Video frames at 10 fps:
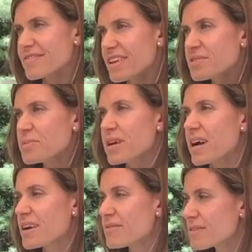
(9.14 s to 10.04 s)
that's what
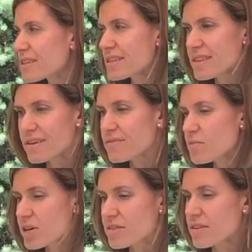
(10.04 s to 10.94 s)
I really love
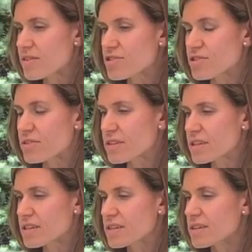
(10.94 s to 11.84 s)
about the art journaling.
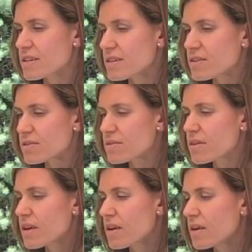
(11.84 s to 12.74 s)
You know,
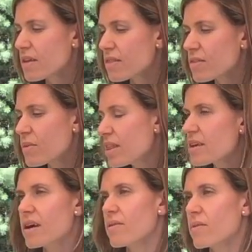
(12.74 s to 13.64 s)
the way that
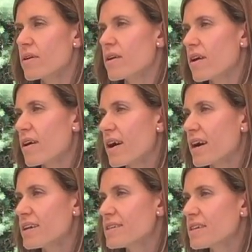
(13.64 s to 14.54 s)
I work,
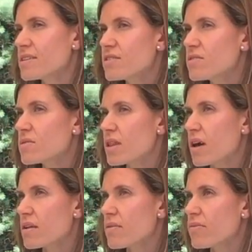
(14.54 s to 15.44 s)
I tend to do a
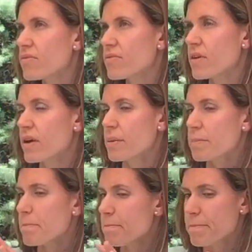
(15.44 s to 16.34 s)
lot of
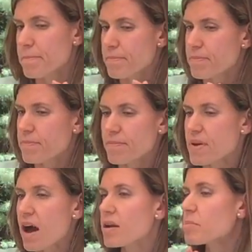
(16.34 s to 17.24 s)

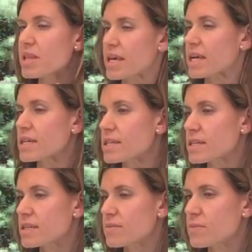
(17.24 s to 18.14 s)
not planned
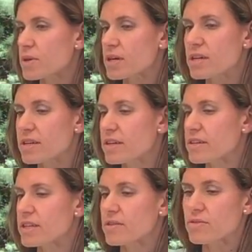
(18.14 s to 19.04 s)
work.
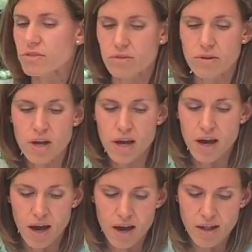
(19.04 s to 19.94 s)
So
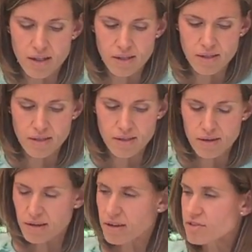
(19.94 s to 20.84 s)
I'll
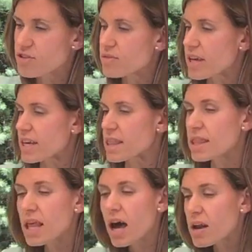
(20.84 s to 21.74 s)
I'll do like a
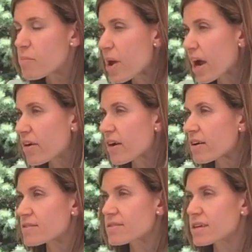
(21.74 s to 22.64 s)
lot of
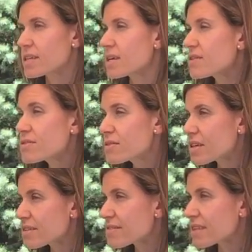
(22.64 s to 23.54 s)
backgrounds, right? Like I'll do
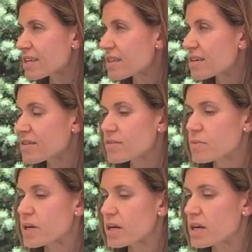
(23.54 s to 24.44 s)
things like this
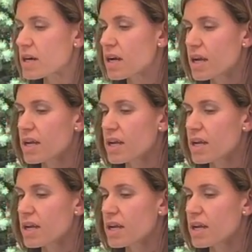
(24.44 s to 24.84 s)
where,